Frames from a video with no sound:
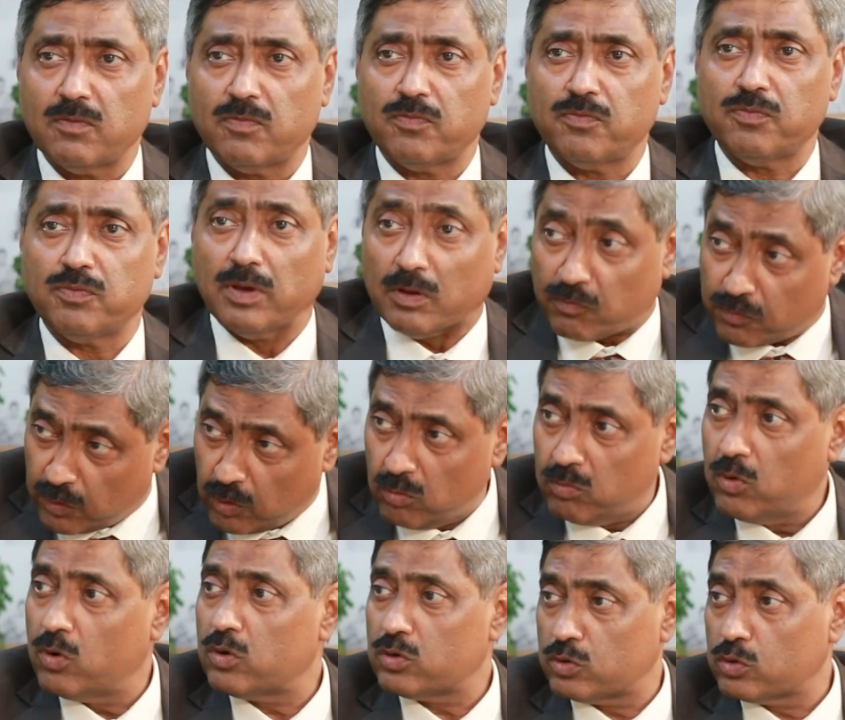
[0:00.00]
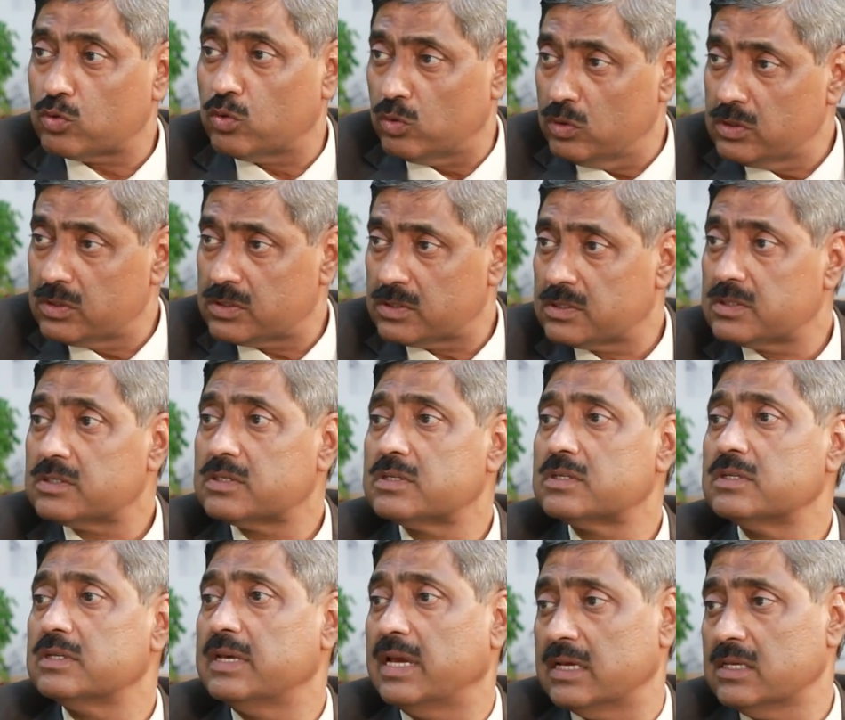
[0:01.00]
few more
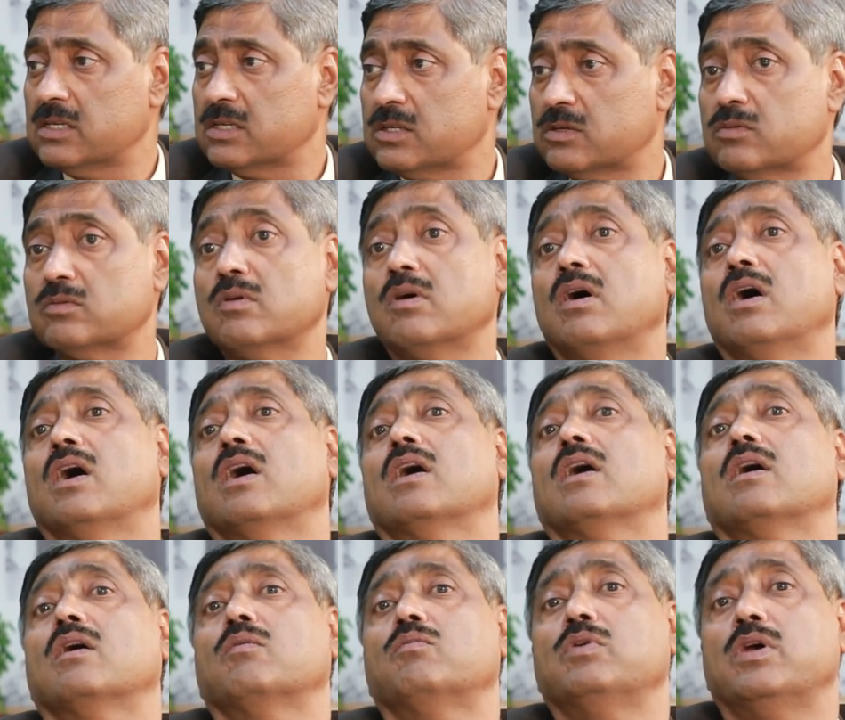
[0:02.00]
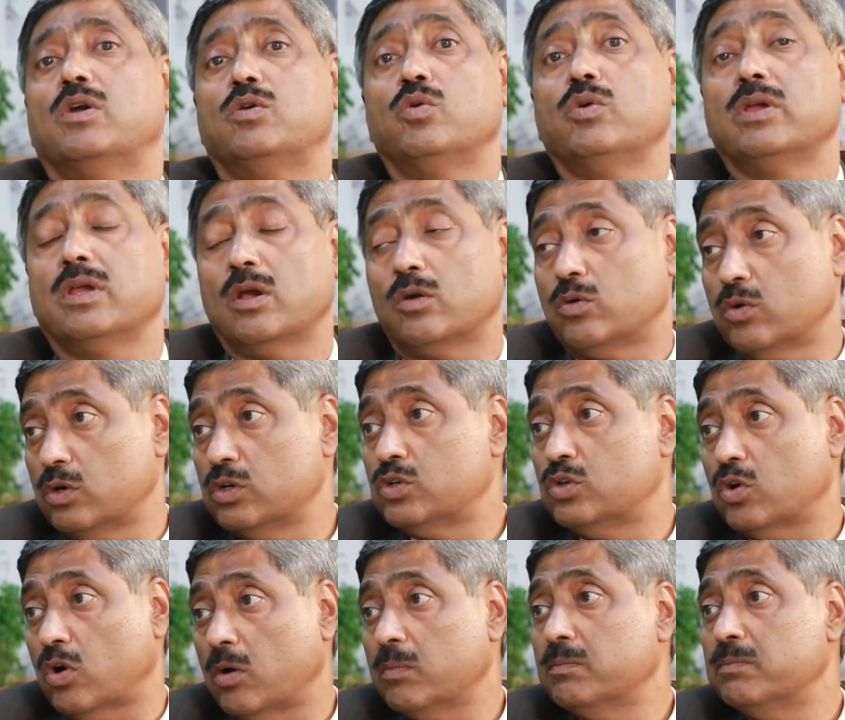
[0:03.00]
schools, yes, we are doing a
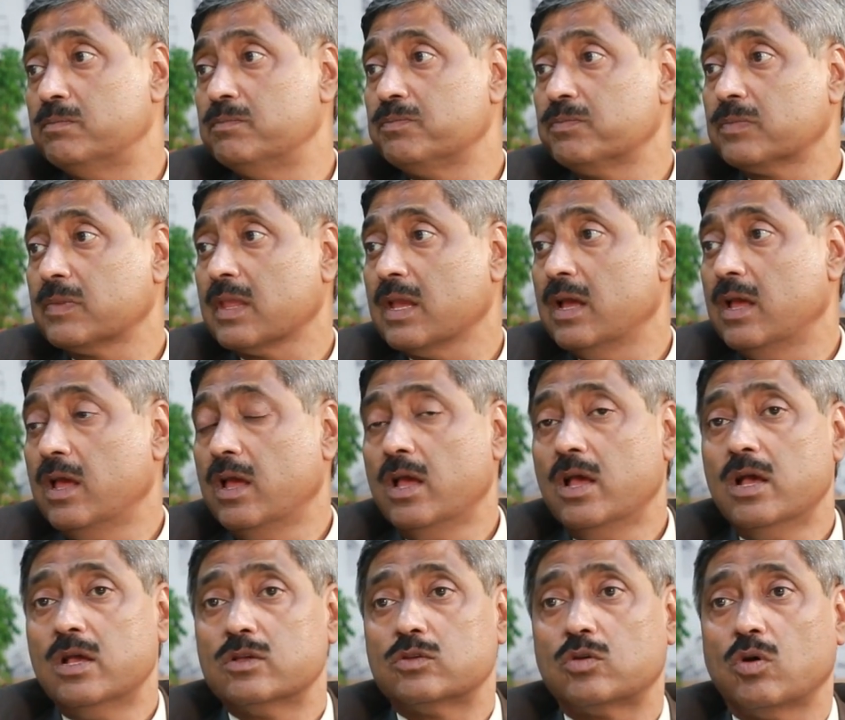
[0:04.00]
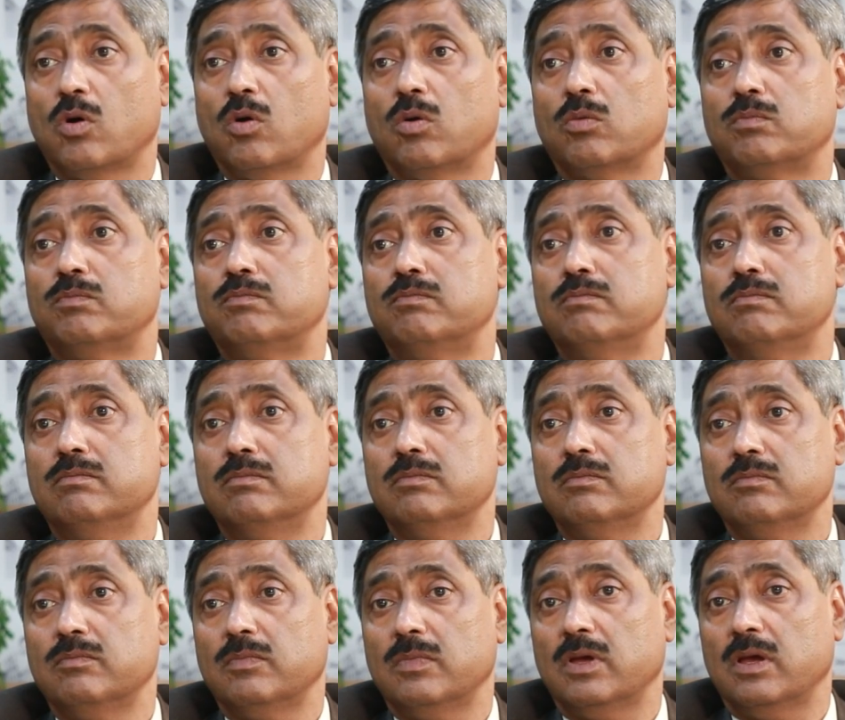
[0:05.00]
good job. So
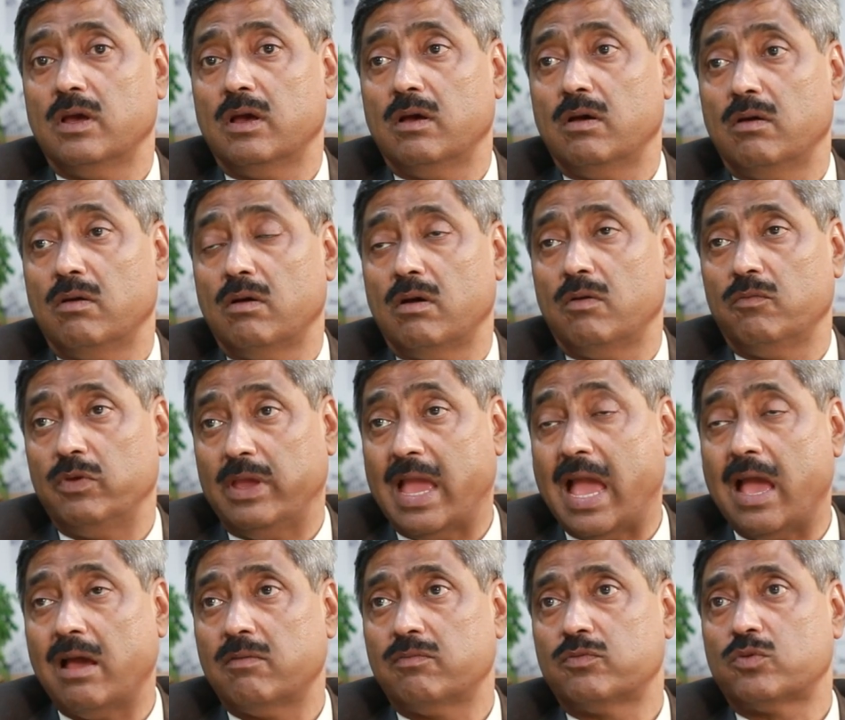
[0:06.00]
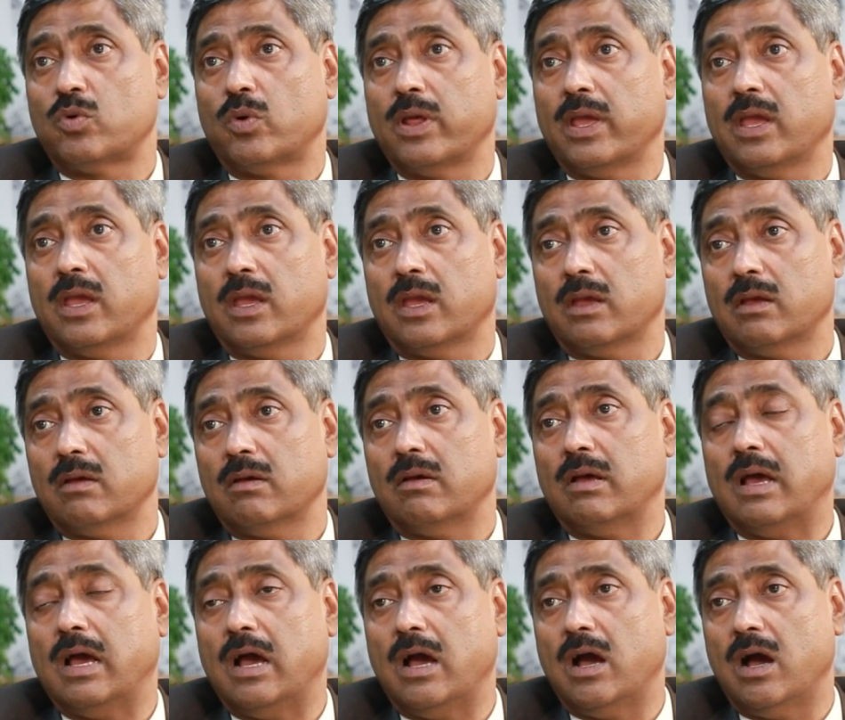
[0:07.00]
we have today
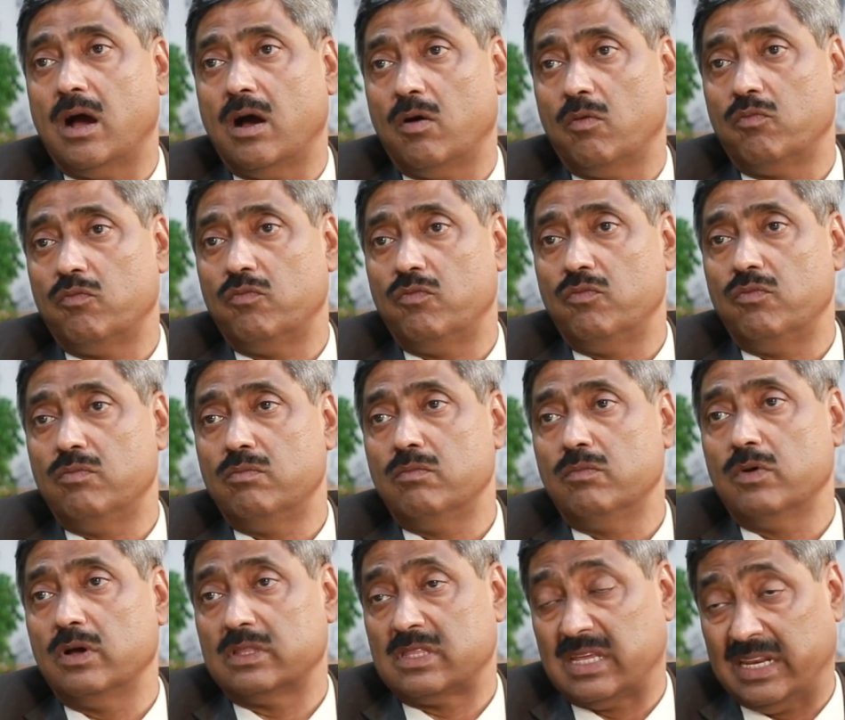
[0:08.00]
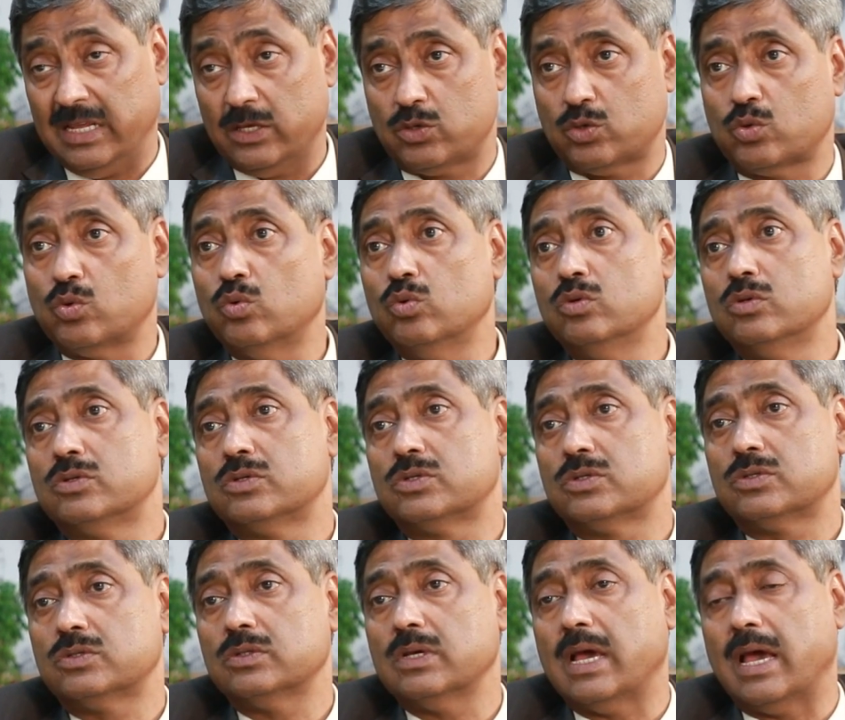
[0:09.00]
3
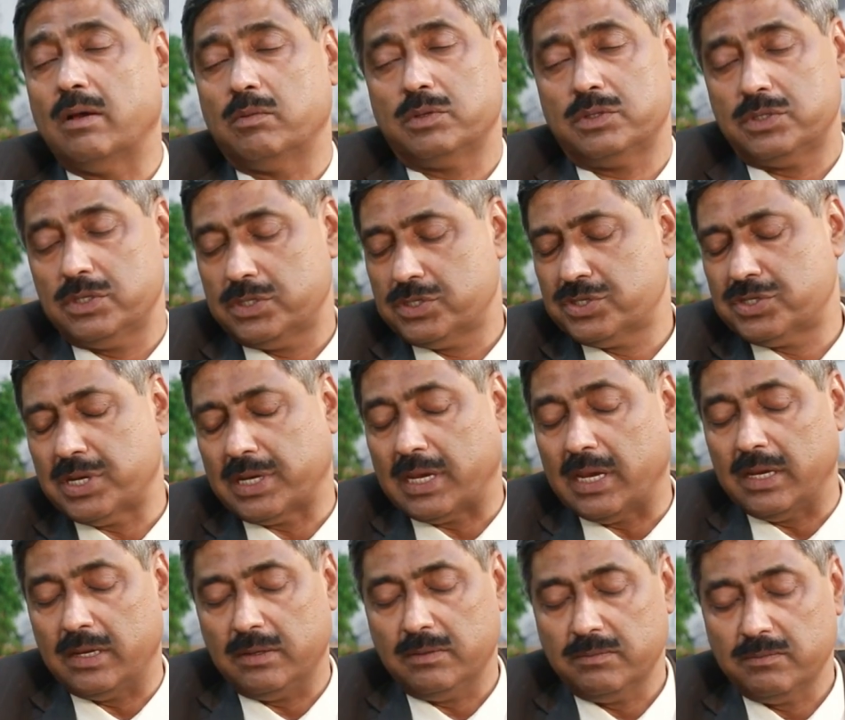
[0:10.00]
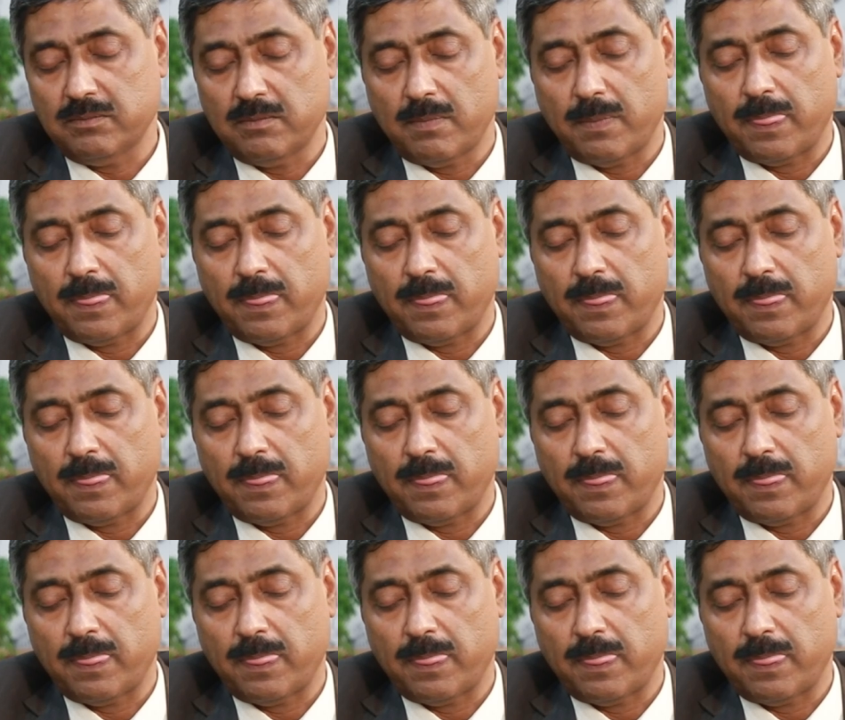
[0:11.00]
schools. I was just checking.